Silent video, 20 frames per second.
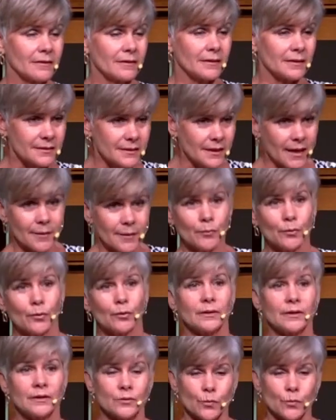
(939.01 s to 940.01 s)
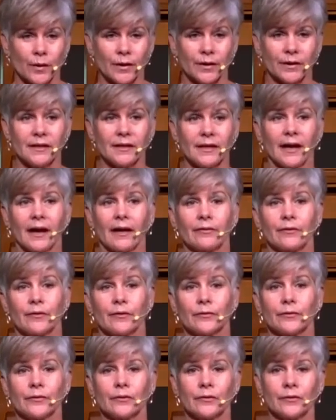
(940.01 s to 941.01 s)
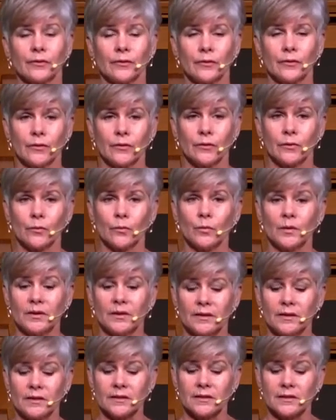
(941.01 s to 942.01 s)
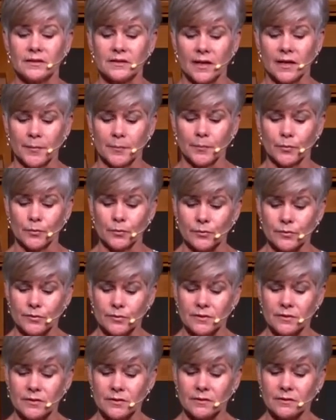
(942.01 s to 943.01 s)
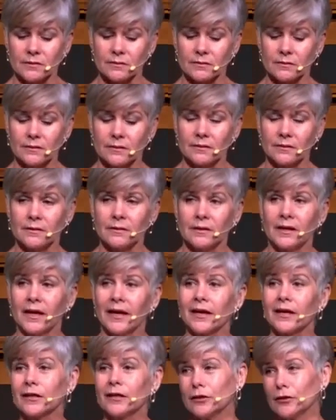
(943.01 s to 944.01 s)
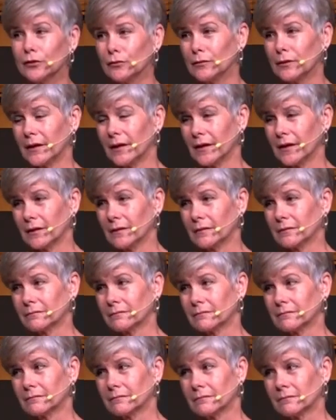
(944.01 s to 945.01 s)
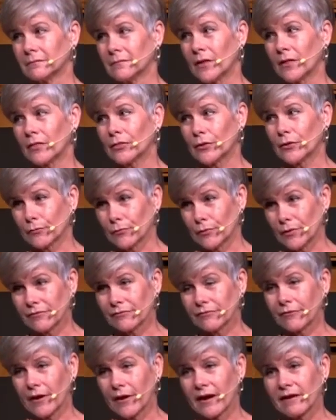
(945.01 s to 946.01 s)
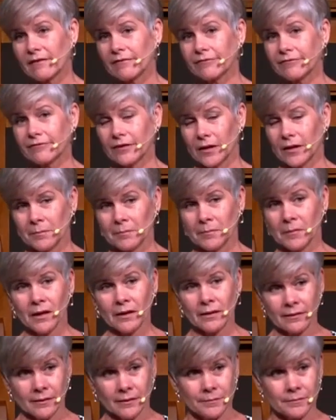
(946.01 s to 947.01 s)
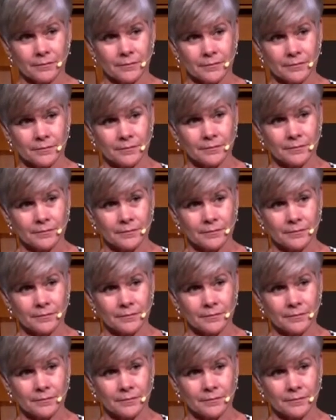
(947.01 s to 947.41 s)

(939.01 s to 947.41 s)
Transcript: the table is where he gathered with the disciples, including the riffraff among them